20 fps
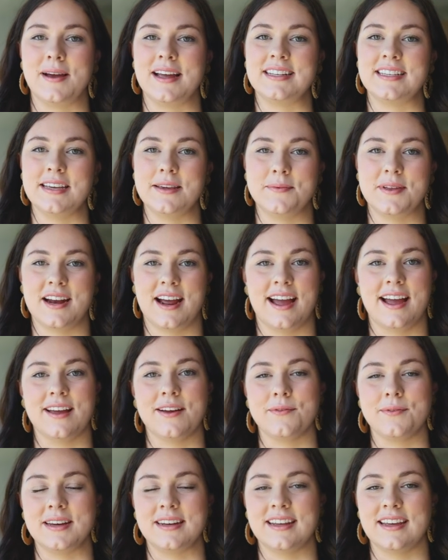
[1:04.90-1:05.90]
my team and
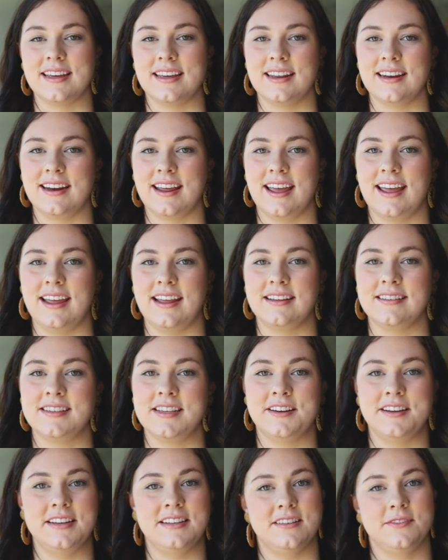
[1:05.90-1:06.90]
I, we did a
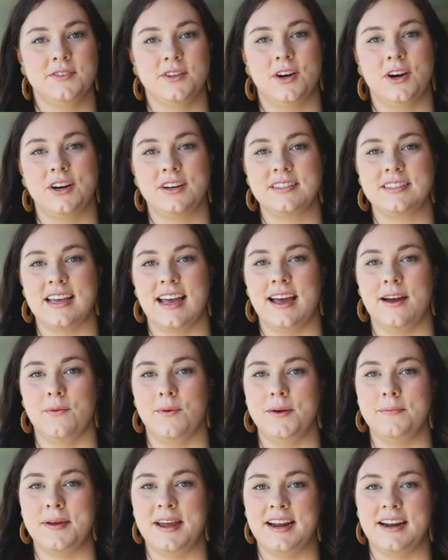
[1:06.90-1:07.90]
series of talks at
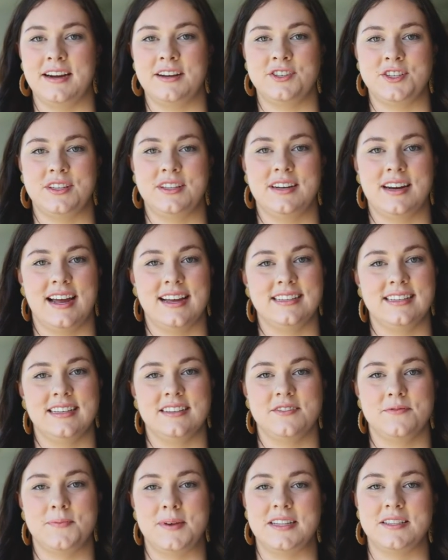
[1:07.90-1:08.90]
one parish in the
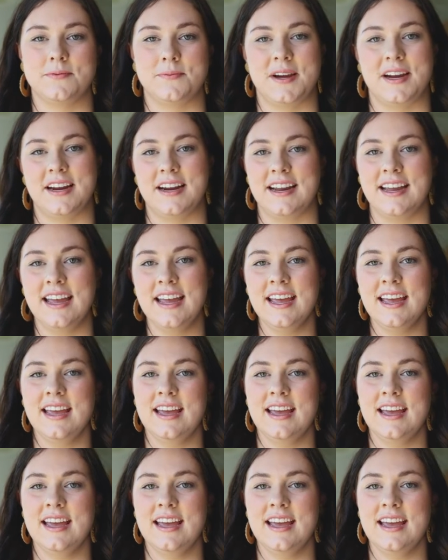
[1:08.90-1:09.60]
Diocese of Pittsburgh.